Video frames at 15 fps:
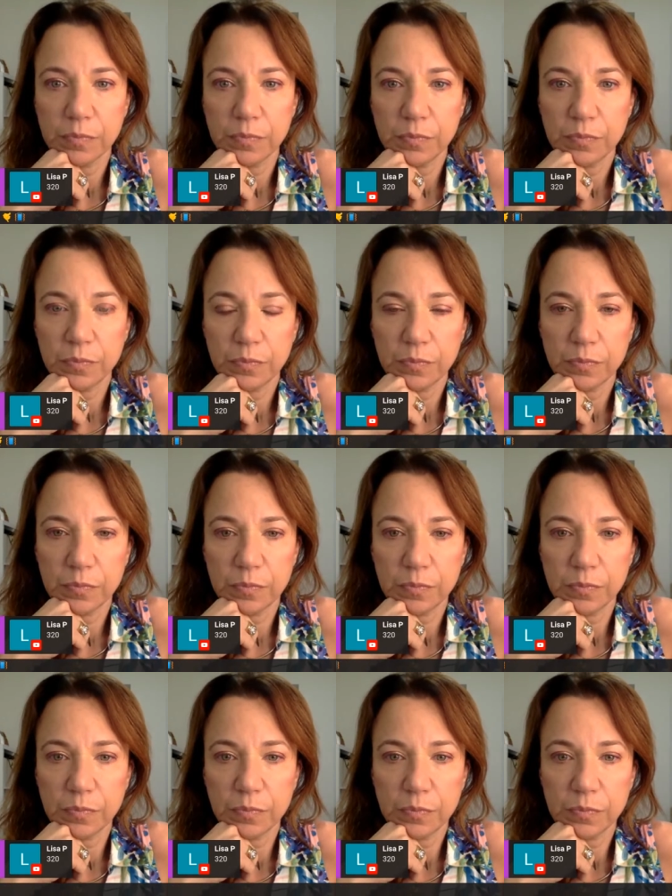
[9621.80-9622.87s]
You know.
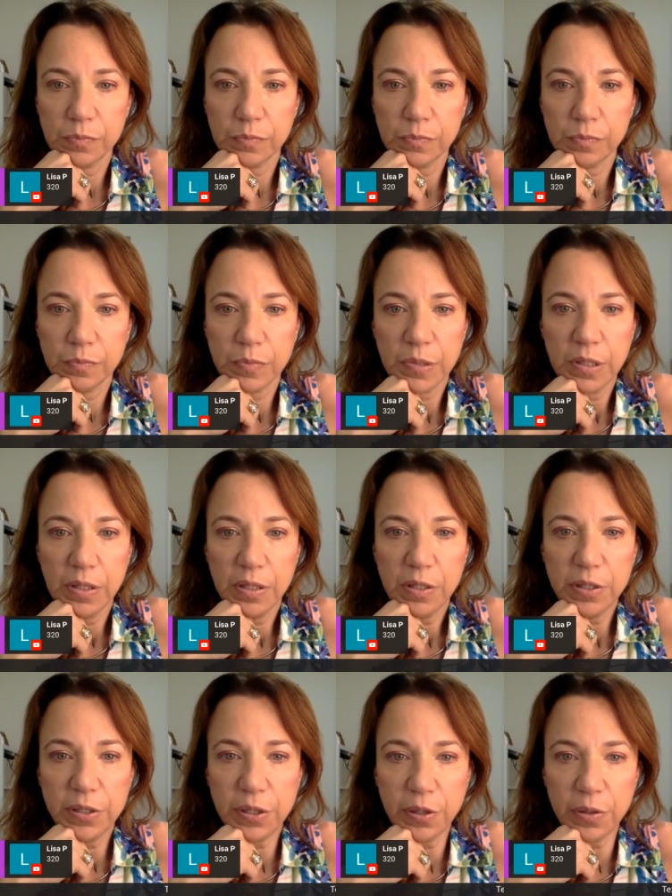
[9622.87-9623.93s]

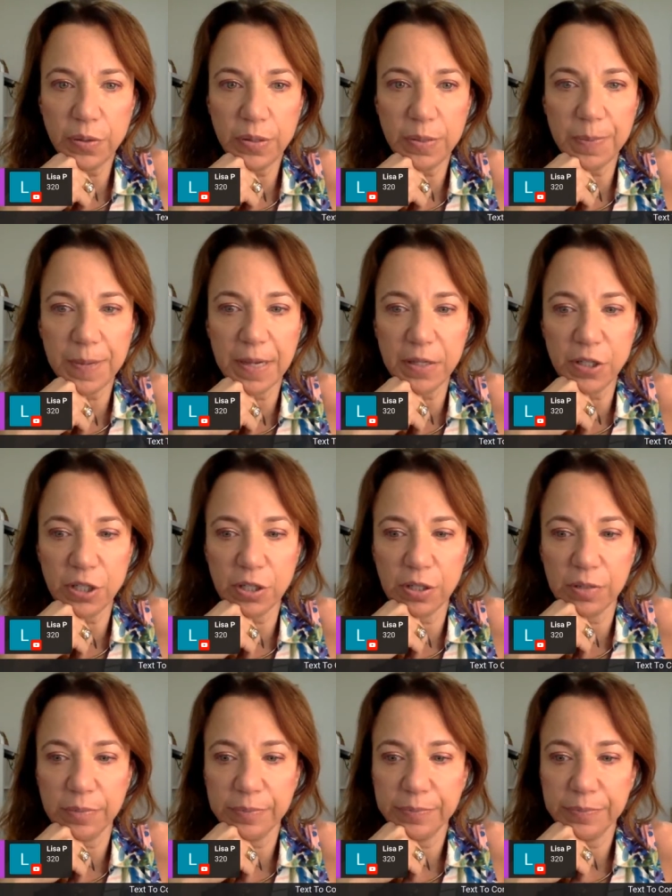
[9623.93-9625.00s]
So and don't forget,